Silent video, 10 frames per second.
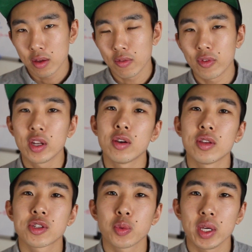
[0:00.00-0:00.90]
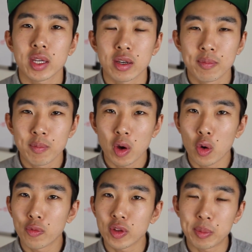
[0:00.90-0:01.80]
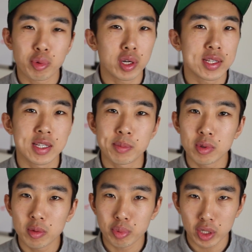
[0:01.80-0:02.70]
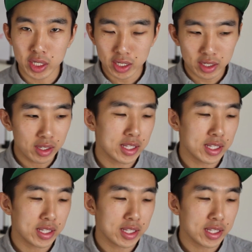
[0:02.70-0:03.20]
Video this week, hopefully pretty simple, pretty good.